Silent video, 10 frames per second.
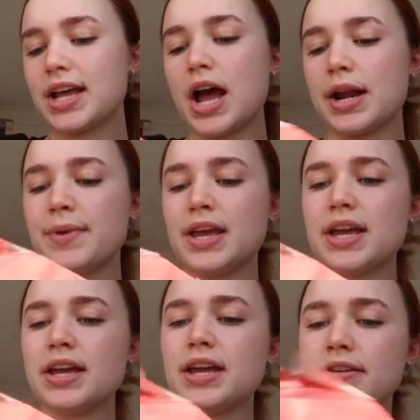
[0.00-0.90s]
it gonna
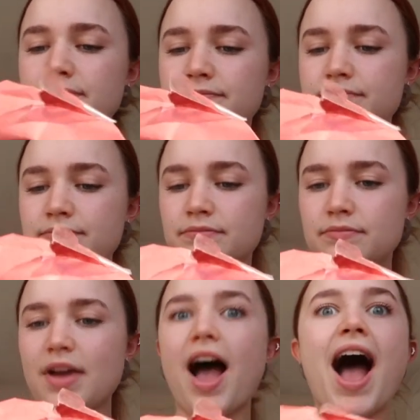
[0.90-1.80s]
be?
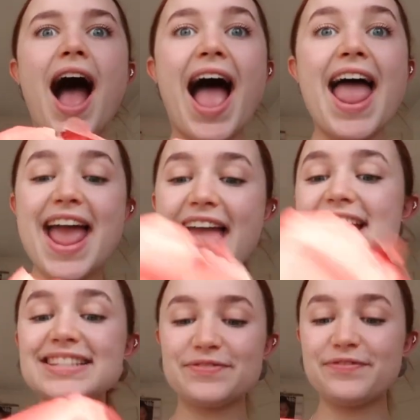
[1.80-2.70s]
It
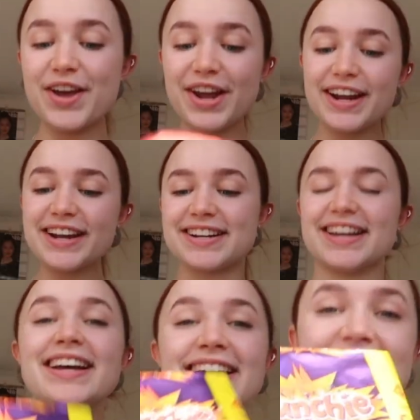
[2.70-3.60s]
is food!